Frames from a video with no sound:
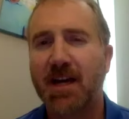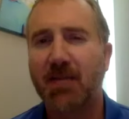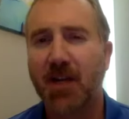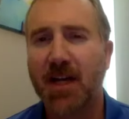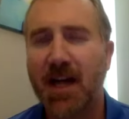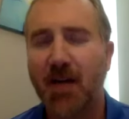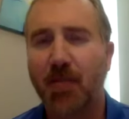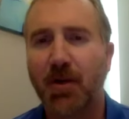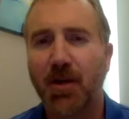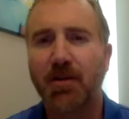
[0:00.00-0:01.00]
ever
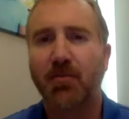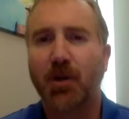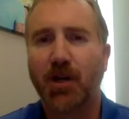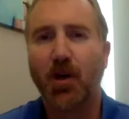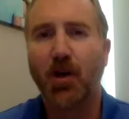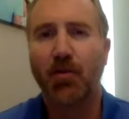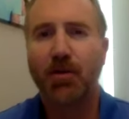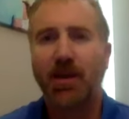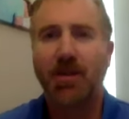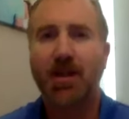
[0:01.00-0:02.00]
counterproductive where you
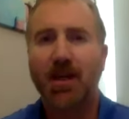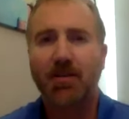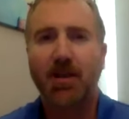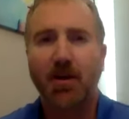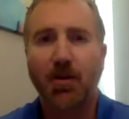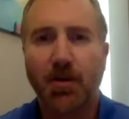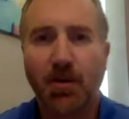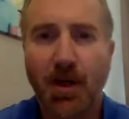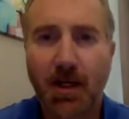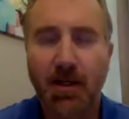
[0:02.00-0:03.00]
overthink that though
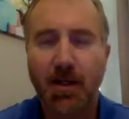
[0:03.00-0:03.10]
and like